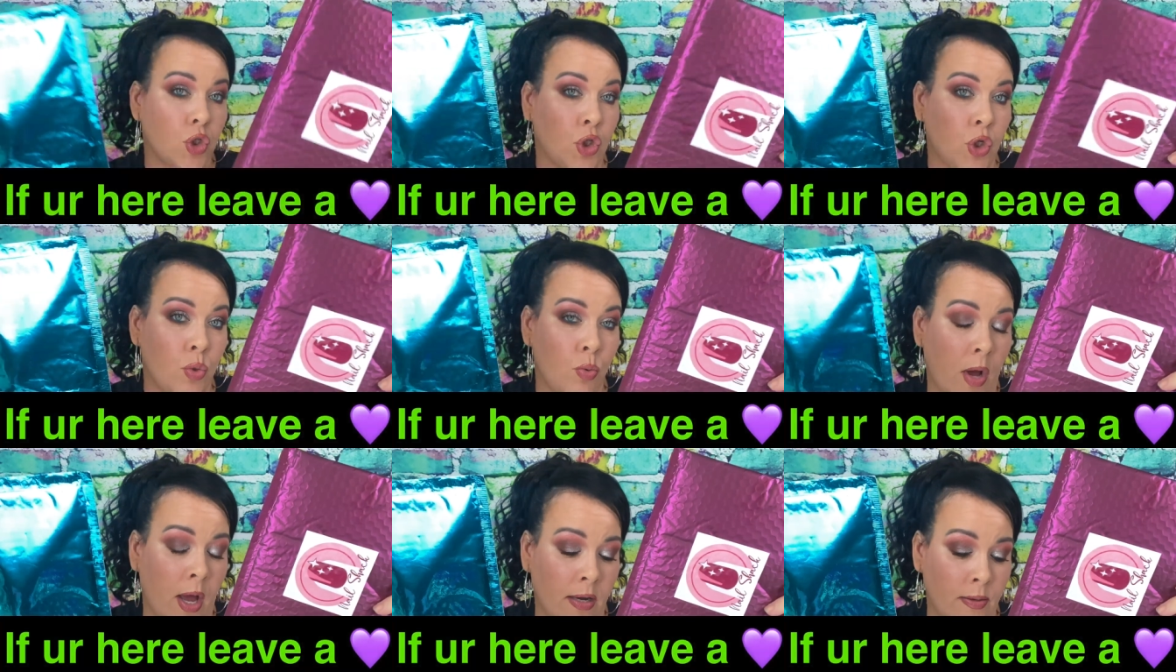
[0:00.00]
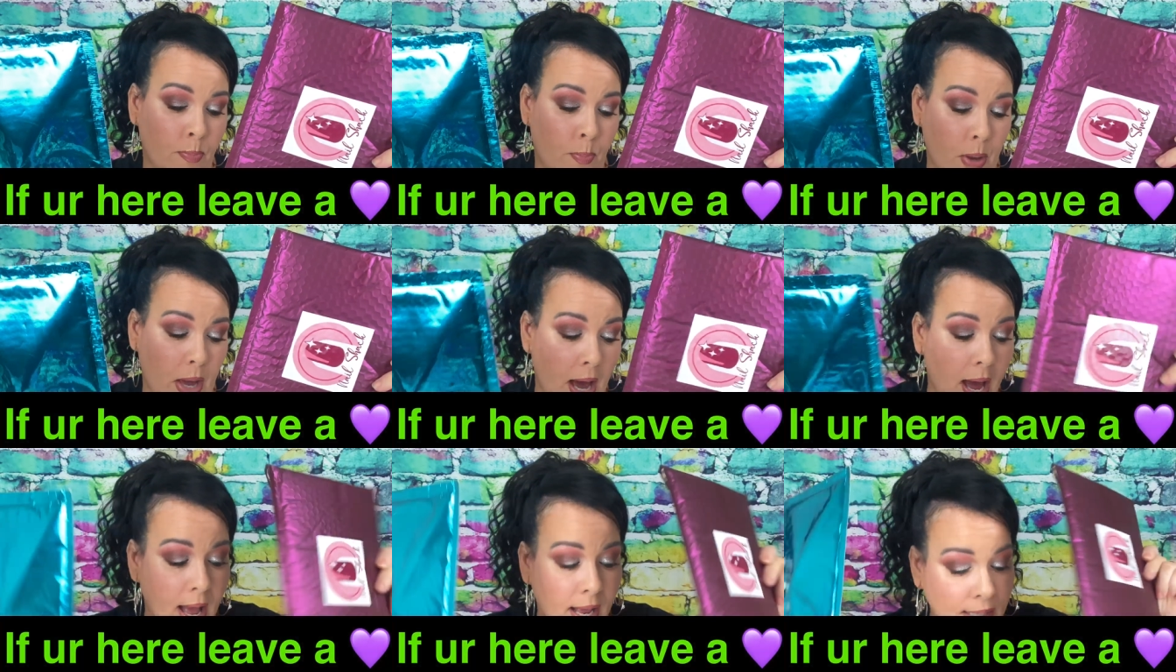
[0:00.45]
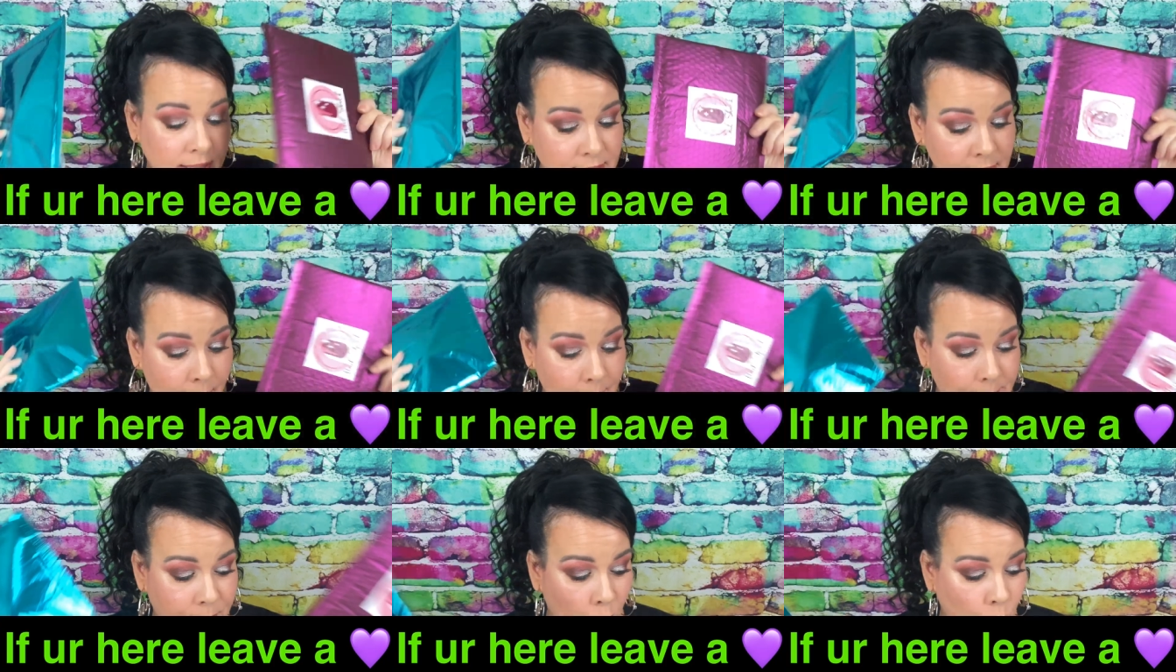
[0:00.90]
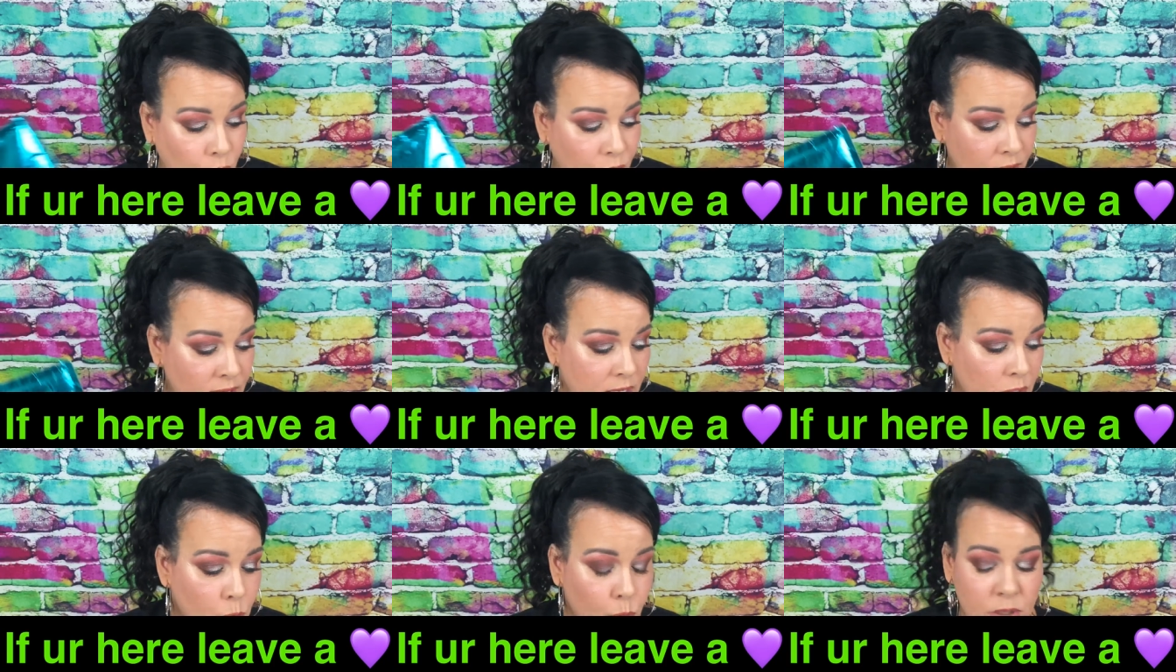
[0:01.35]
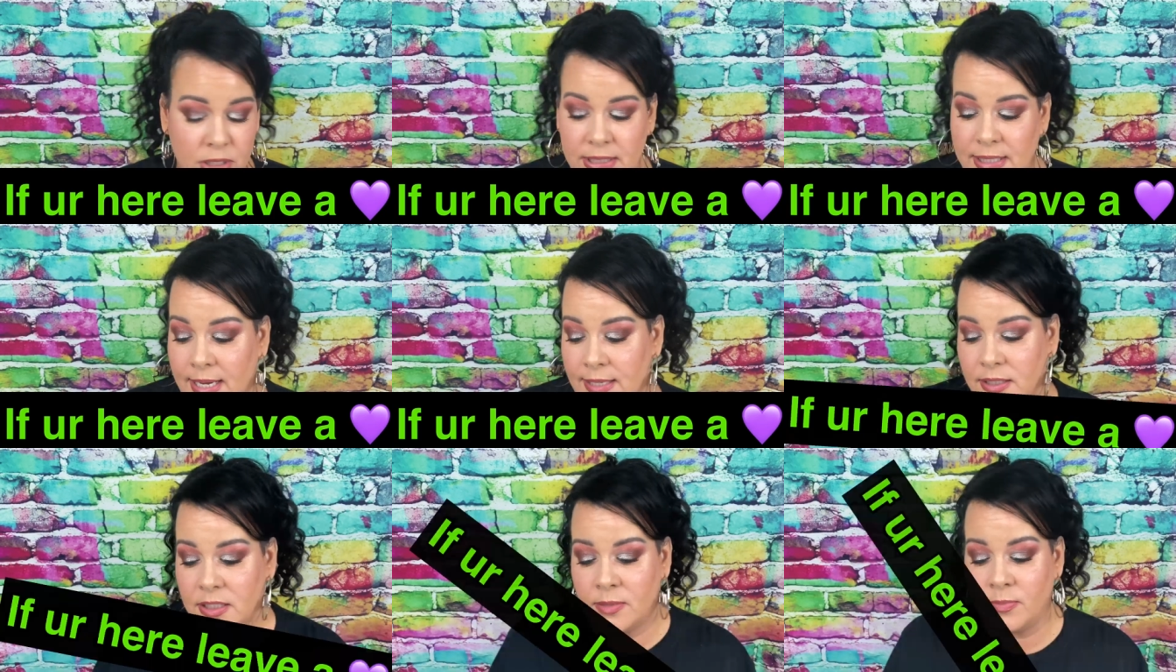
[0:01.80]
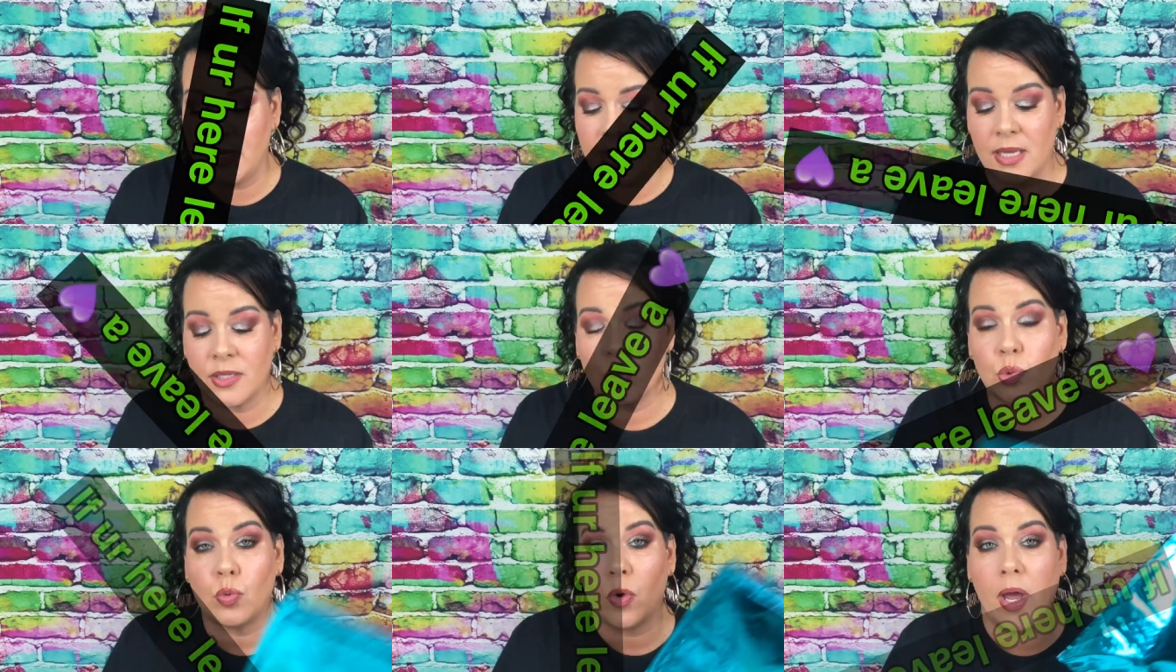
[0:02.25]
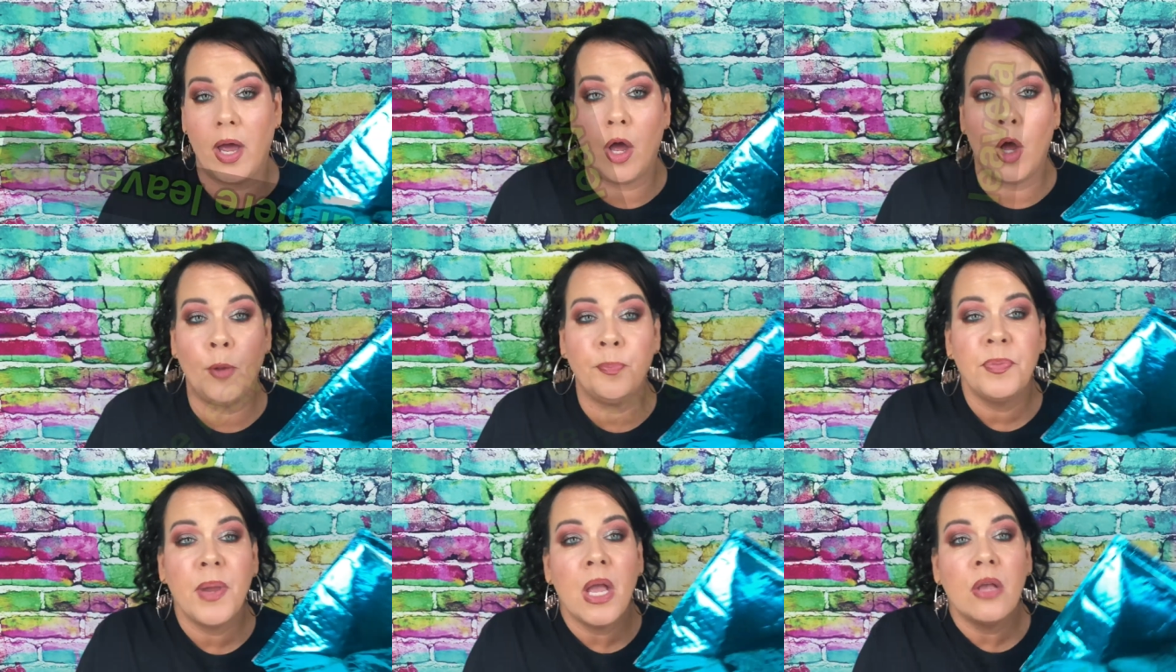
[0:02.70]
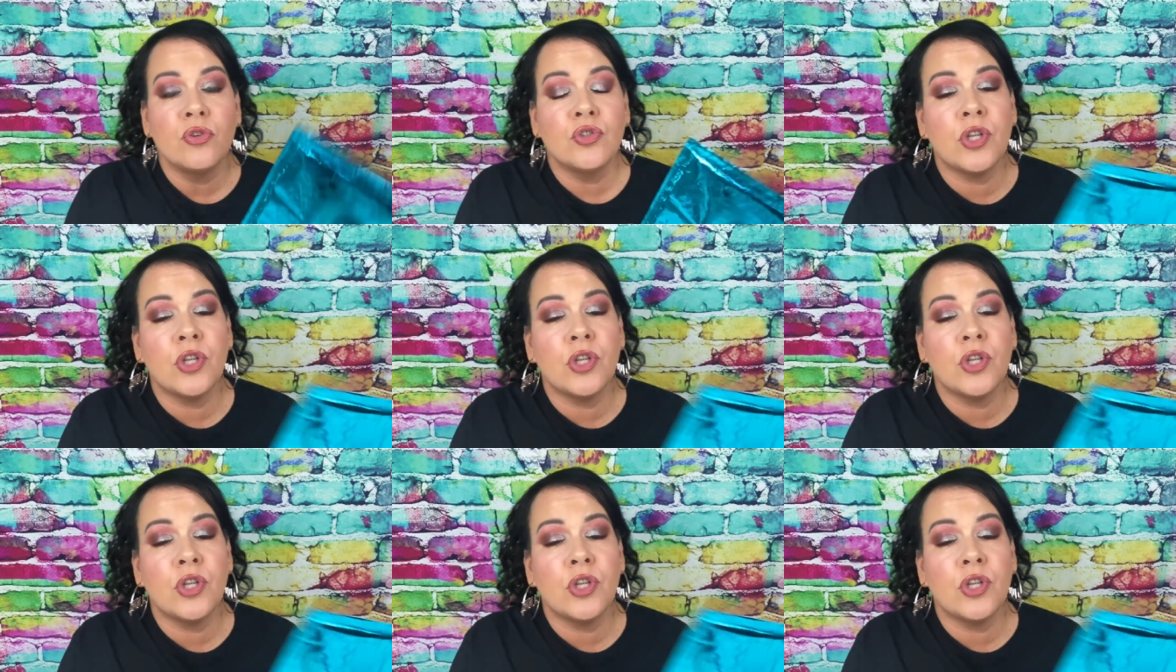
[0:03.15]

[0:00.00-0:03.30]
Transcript: to unbox, and both of these were sent to me as well.